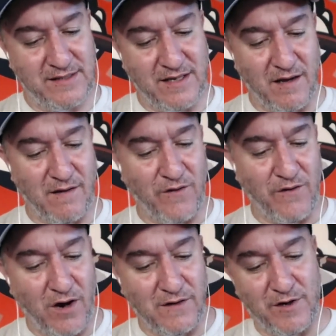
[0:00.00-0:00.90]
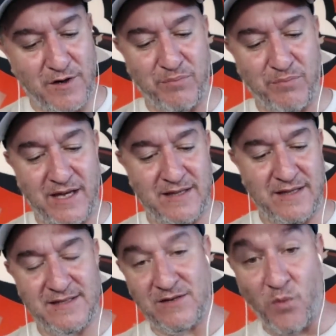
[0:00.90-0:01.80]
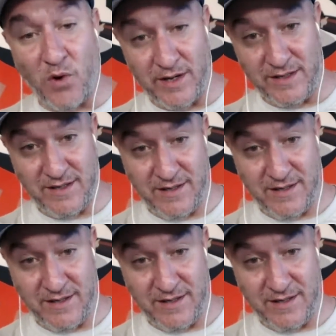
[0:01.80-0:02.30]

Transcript: of all of your blends in one?"